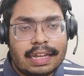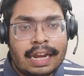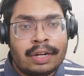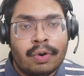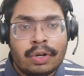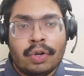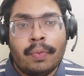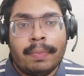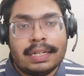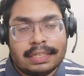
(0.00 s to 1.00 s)
I don't
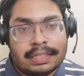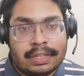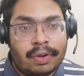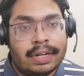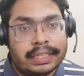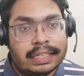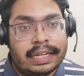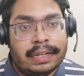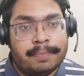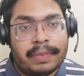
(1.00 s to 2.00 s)
know much
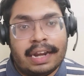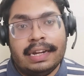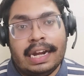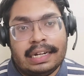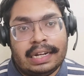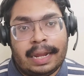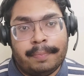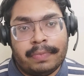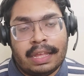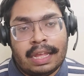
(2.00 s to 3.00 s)
honestly at that time.
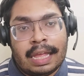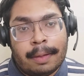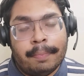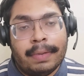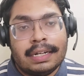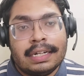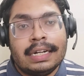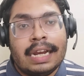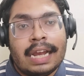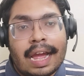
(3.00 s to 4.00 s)
But
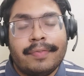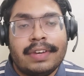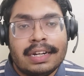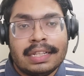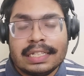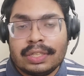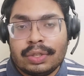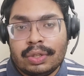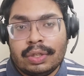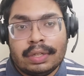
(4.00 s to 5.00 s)
after this
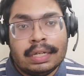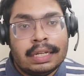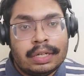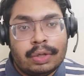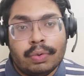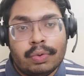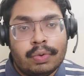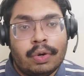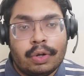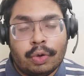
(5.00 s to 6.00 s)

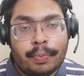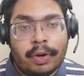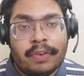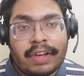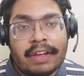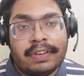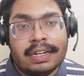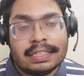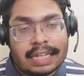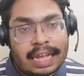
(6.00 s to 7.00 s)
2 or 2.5
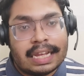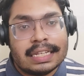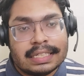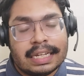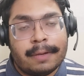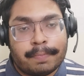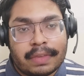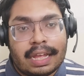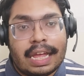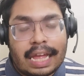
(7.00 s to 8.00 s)
years, I can say
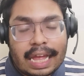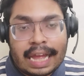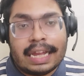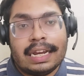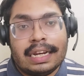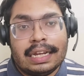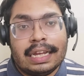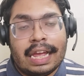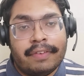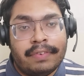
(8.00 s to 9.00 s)
I
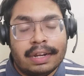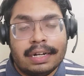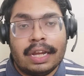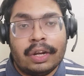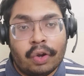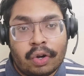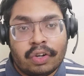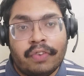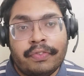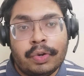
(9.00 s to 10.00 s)
have learned a
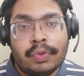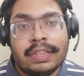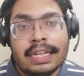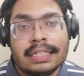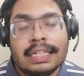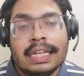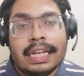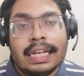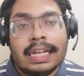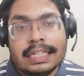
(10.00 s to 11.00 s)
lot of new things
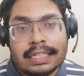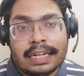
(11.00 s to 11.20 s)
in this